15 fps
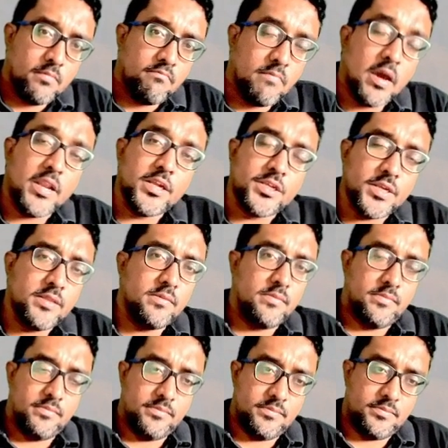Manikchand,
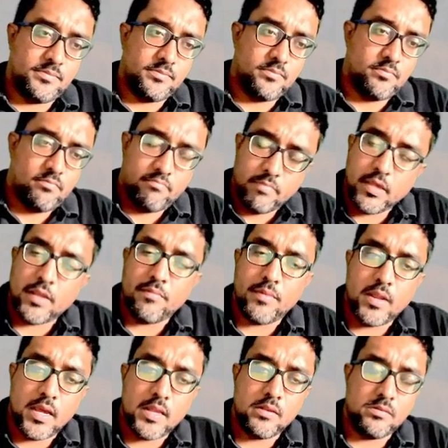Mir
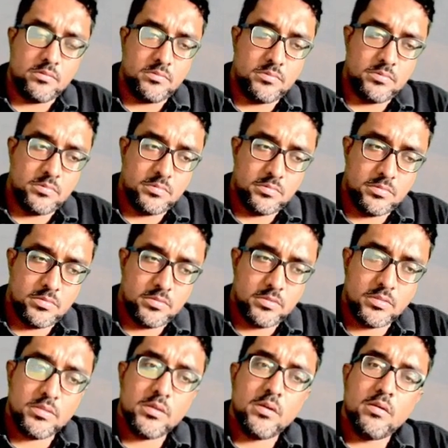Miran
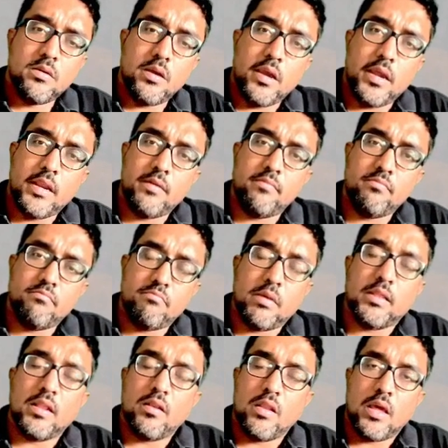and
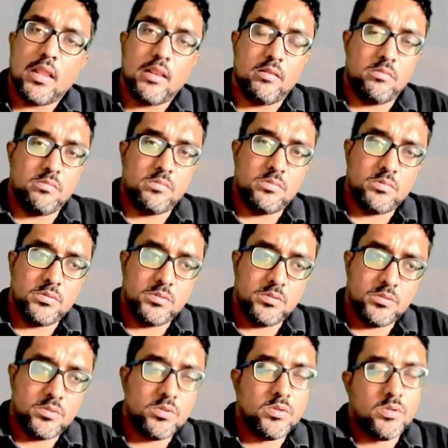Madan Lal
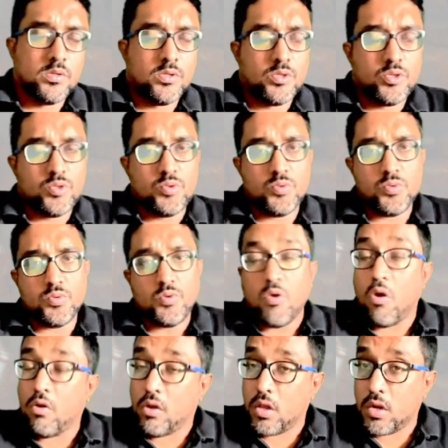to
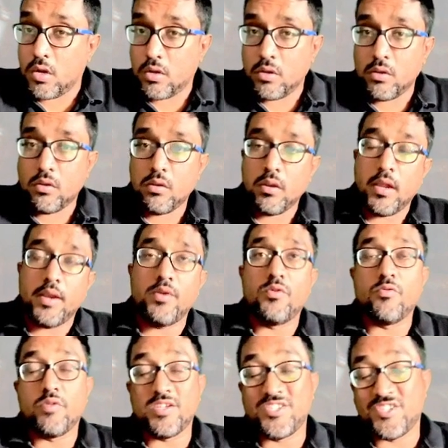conquer and
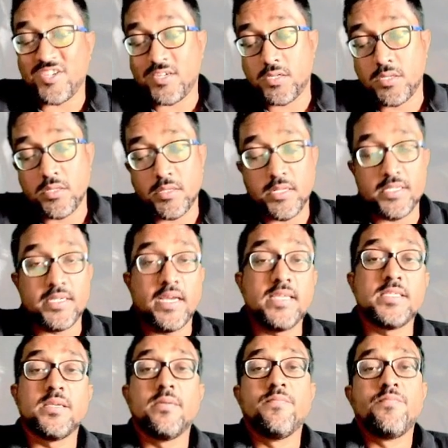to restrict these
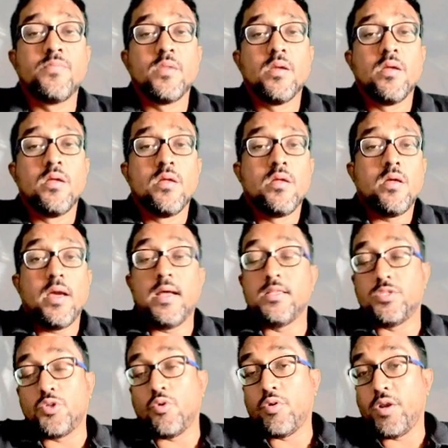guys.
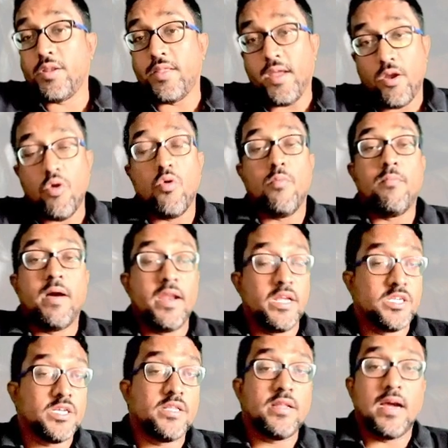And so did they go.
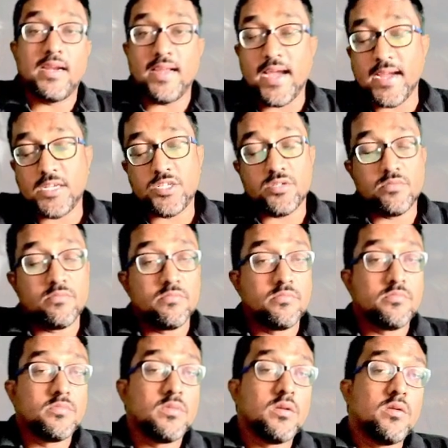Manikchand attacked
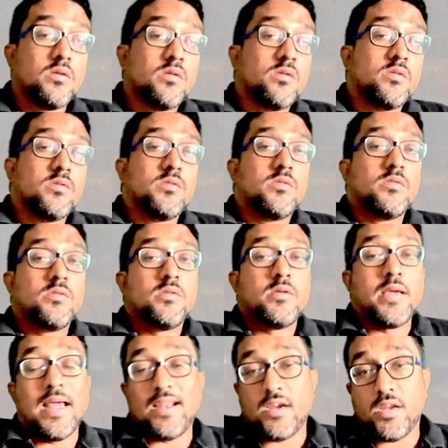
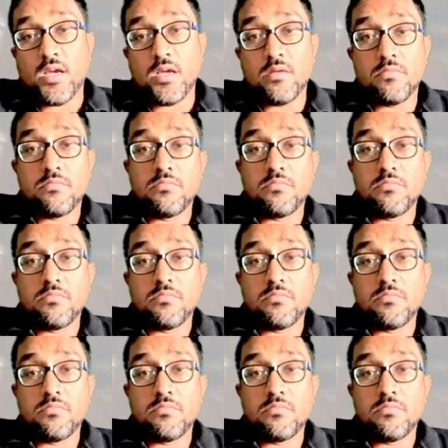Calcutta.